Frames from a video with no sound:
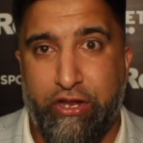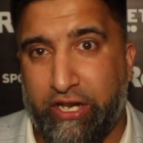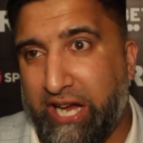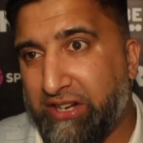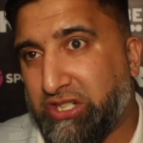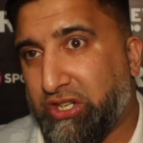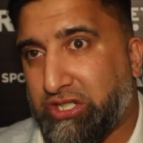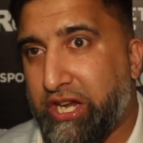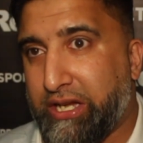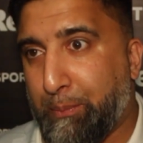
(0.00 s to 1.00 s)
you can
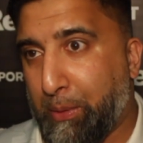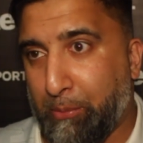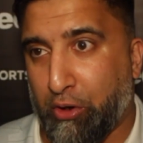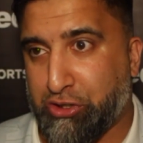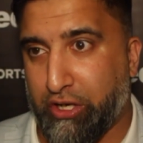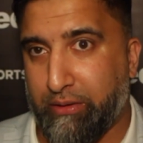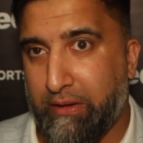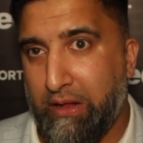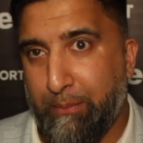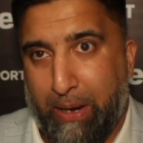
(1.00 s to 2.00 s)
succeed in promotion
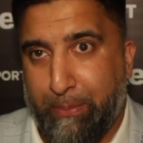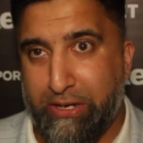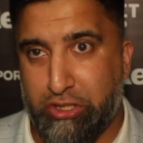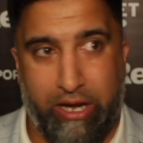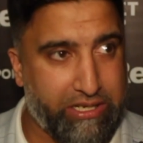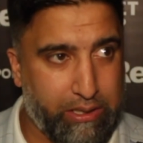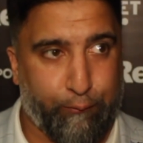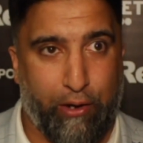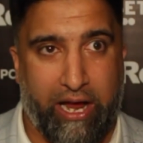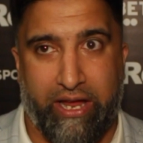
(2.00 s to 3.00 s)
by being straight for
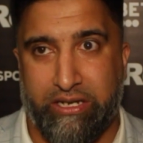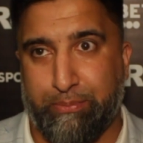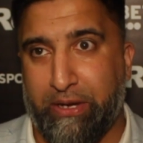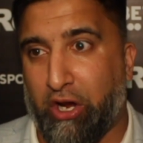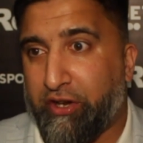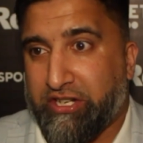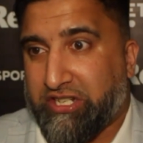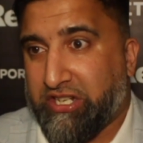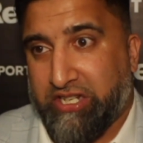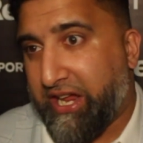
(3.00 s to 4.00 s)
fighters, being
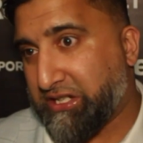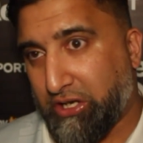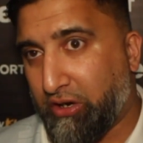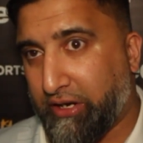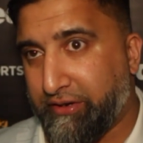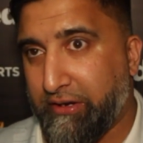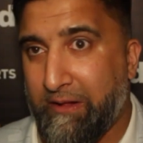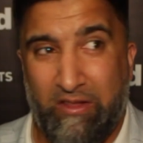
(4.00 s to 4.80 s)
honest as the day is long, and